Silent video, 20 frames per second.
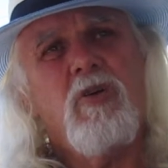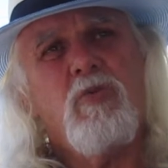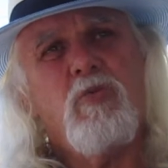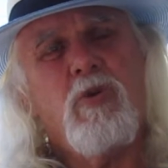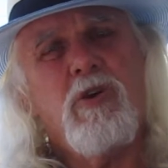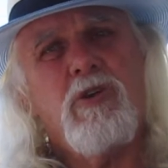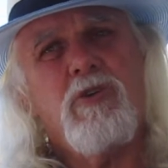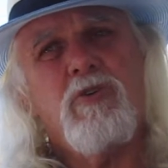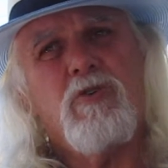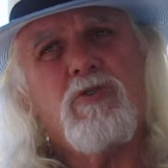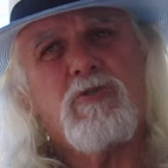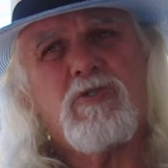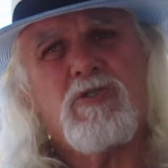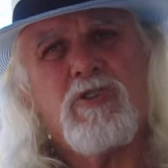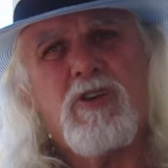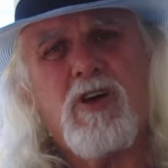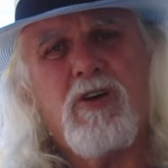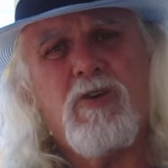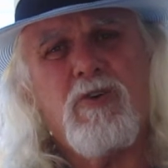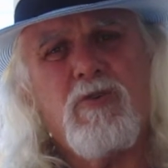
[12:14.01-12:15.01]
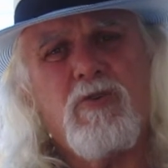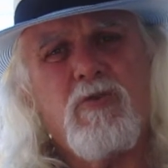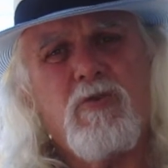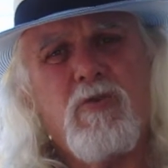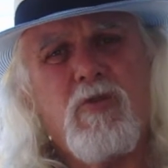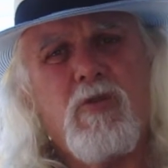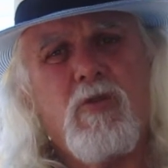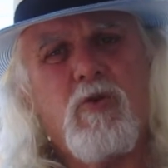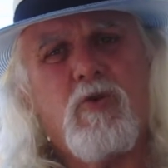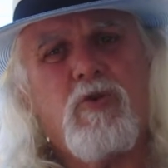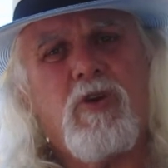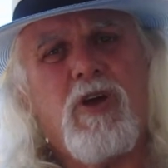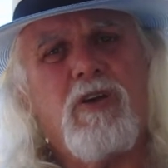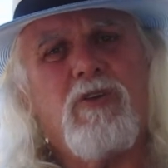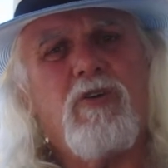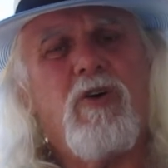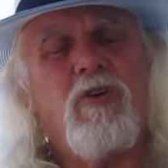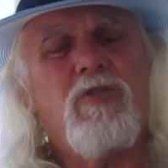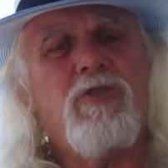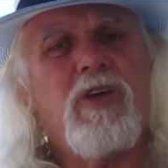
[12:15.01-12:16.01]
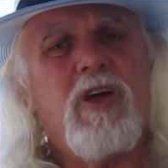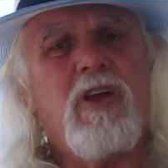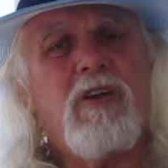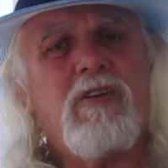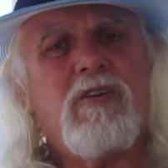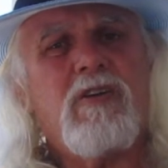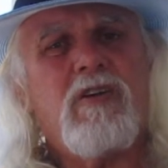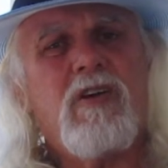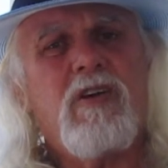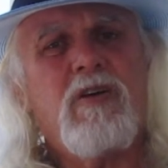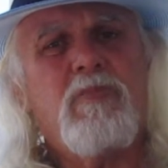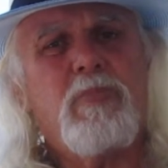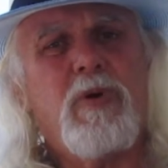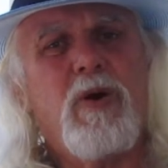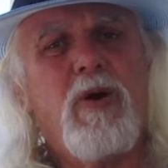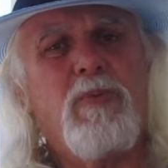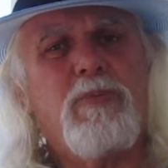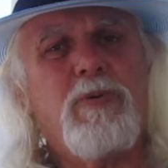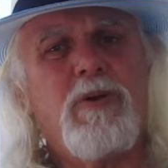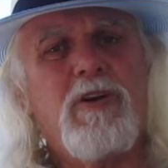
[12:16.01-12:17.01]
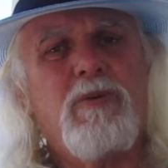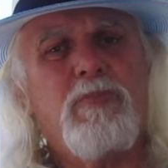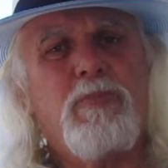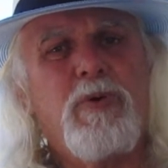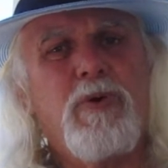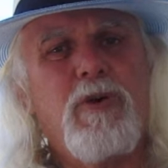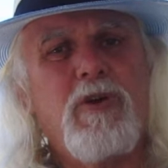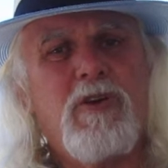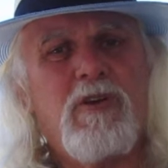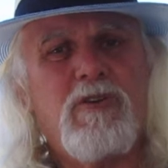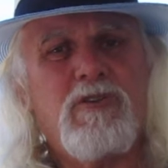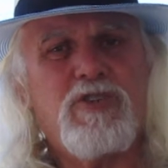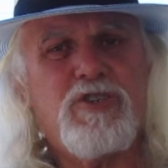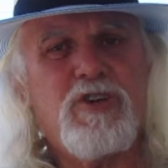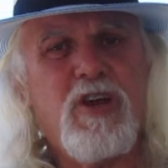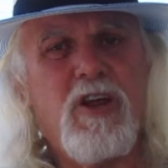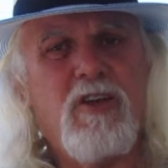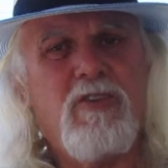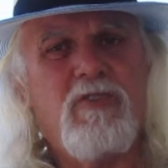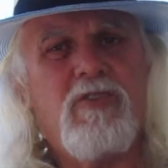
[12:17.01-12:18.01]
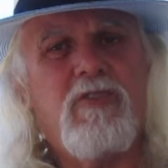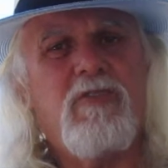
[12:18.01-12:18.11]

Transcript: We'd also look at, on that property, putting a shed